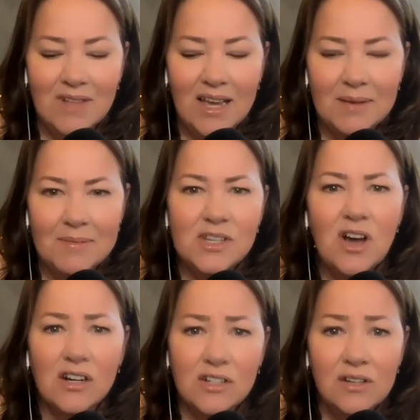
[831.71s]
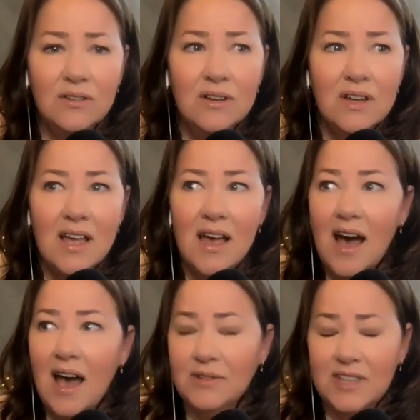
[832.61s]
I can be talked to.
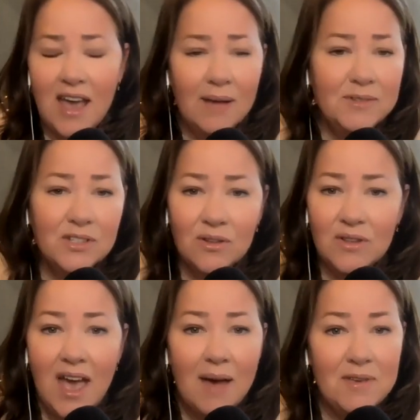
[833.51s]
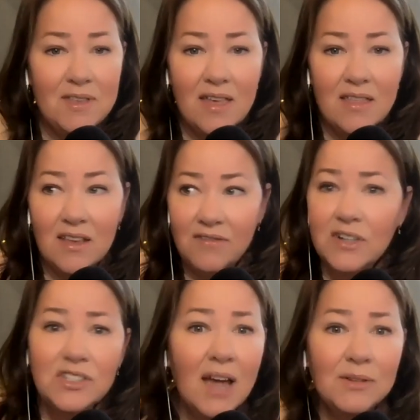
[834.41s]
I was absolutely happy. The
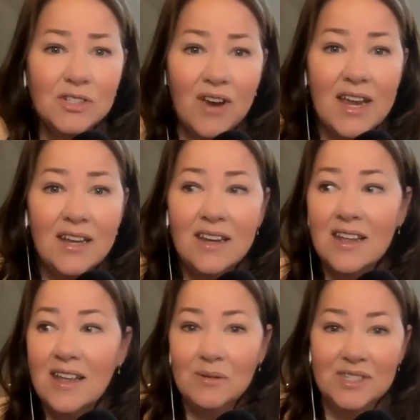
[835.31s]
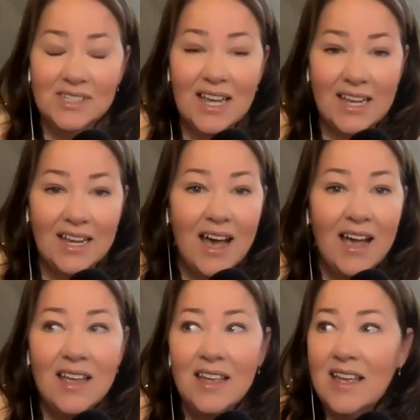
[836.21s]
first guy was great. It was the second
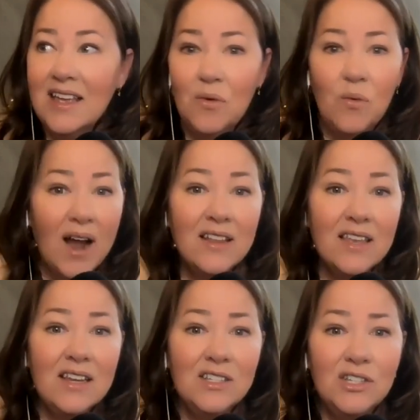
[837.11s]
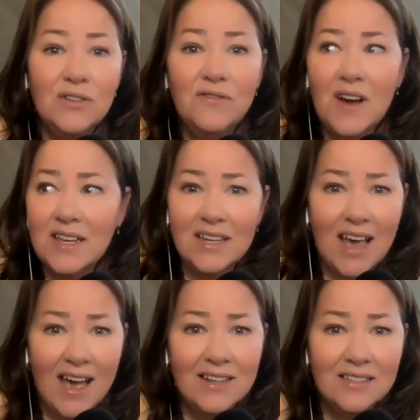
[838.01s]
guy. Why do they need two fucking
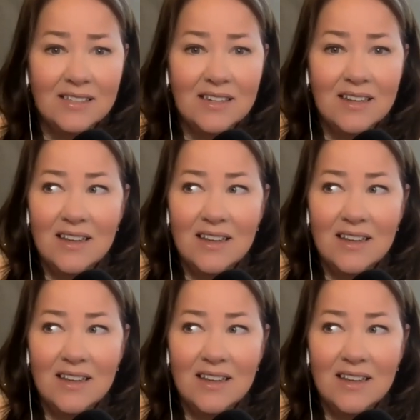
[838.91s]
guys?